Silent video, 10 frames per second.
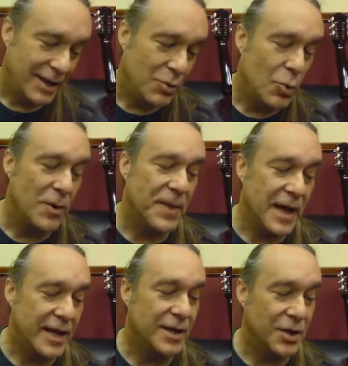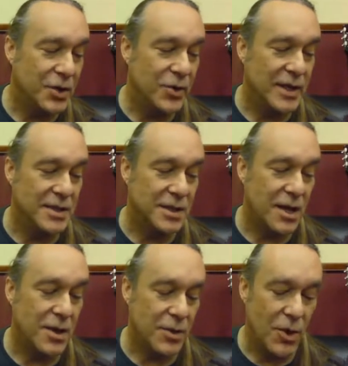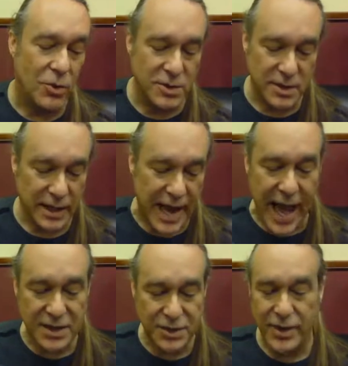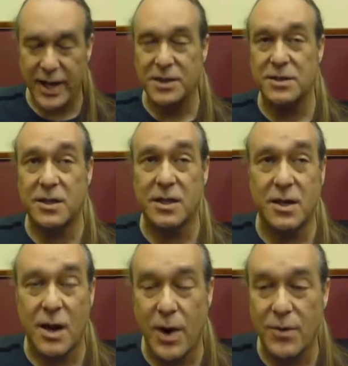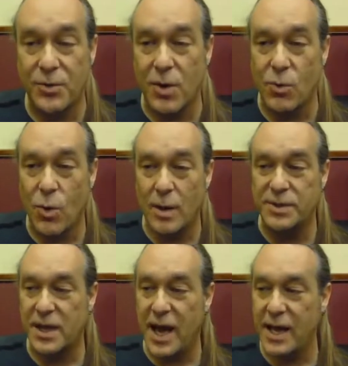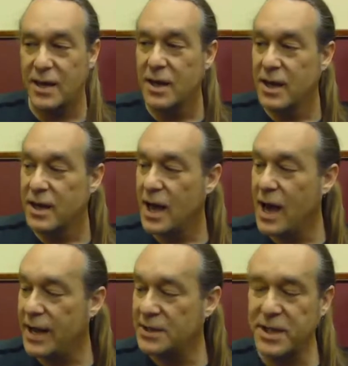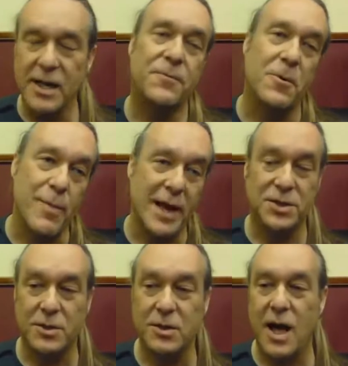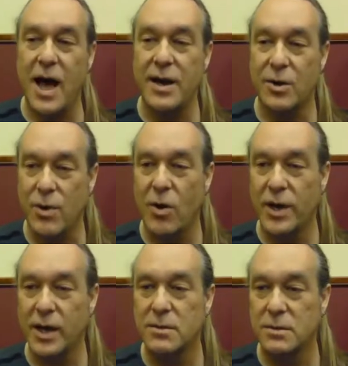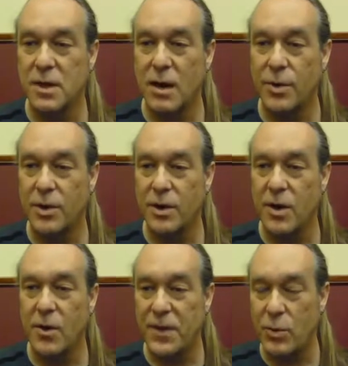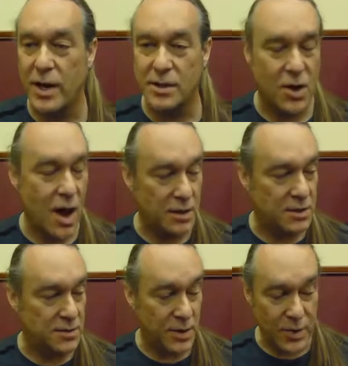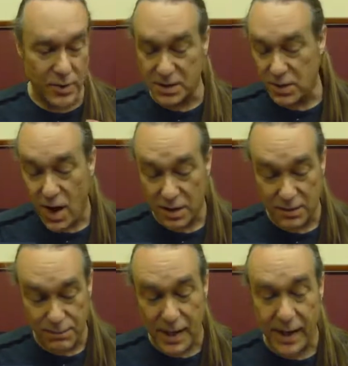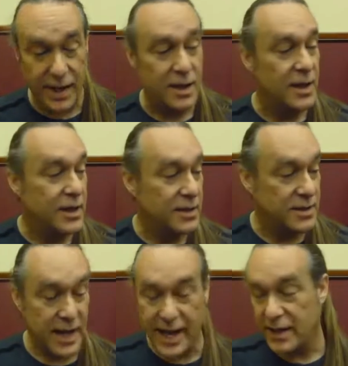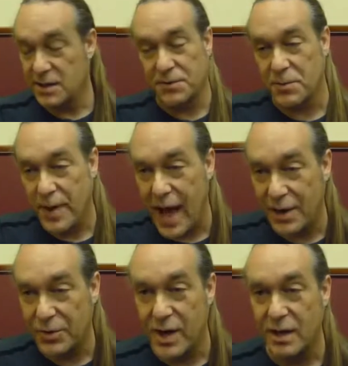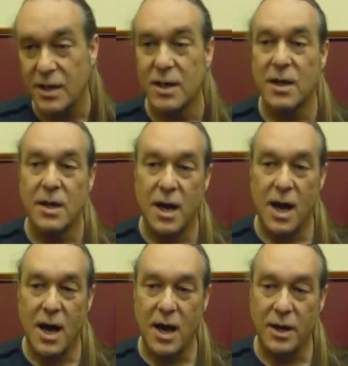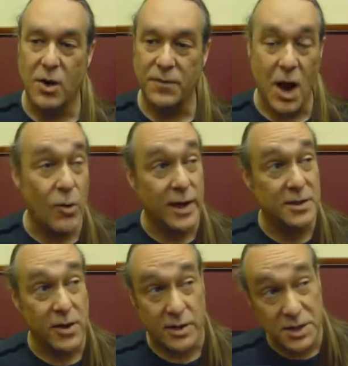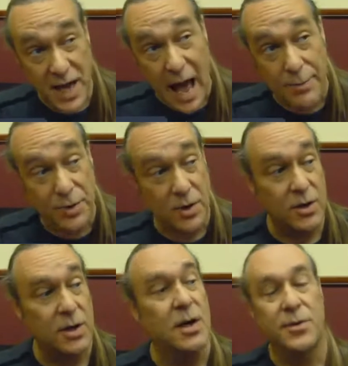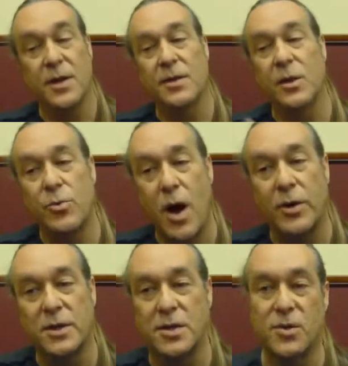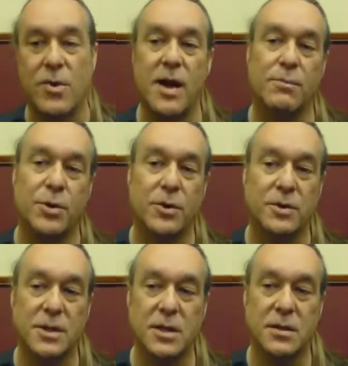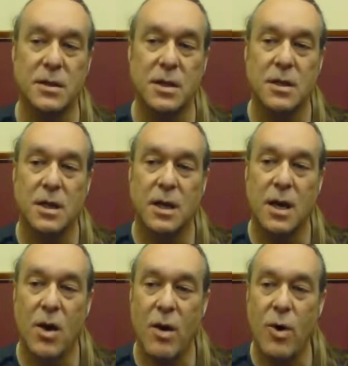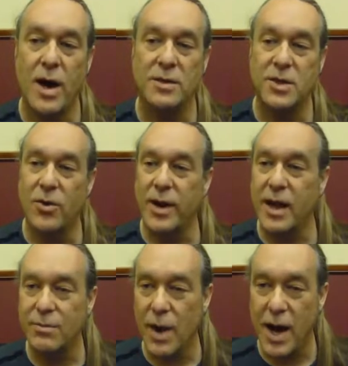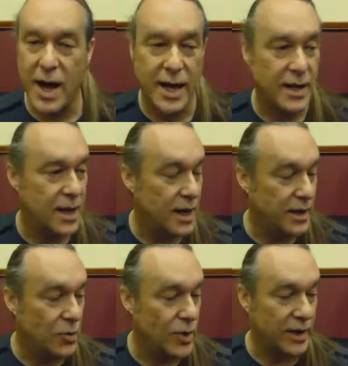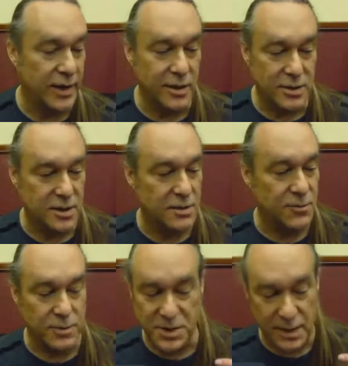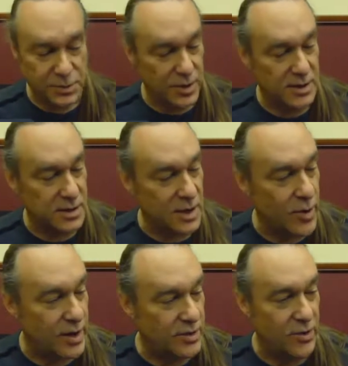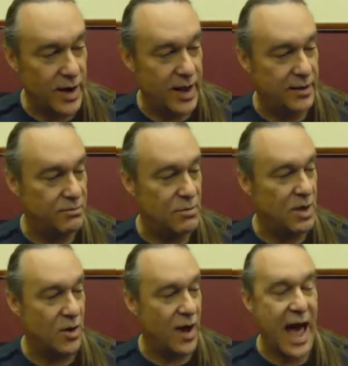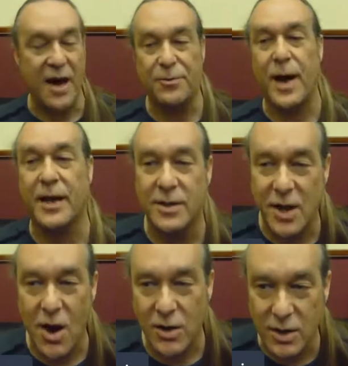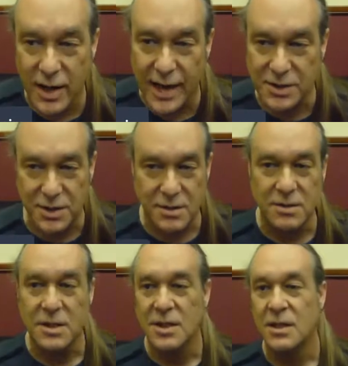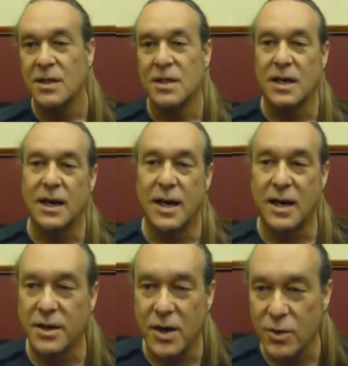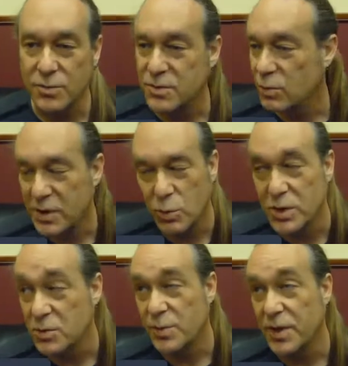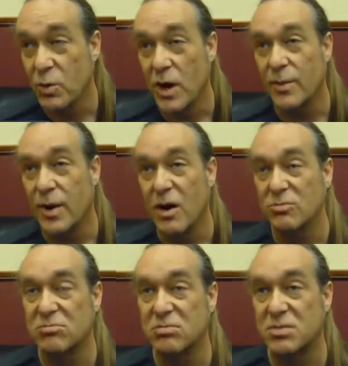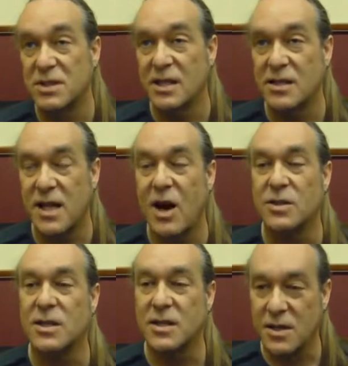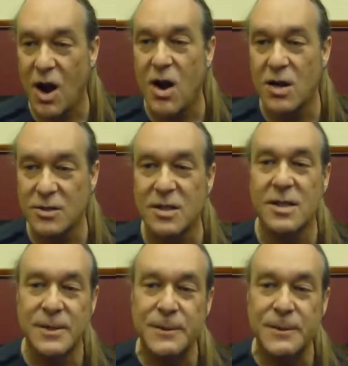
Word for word: What they can do is those the cash donations can come right through our website. Uh, it's mm-hmm. an informational line, a routing number. You know, if they want to talk, if somebody wants to talk to me, just say, hey, this is for Patrick. Uh, you know, if I want to start a chapter, then they'll route it to the right person. You know, I want to donate my, uh, you know, Rick Nielsen from Cheap Trick says I want to donate, you know, half my guitar collection, mm, uh, mm-hmm. you know, which would be what, about six thousand guitars.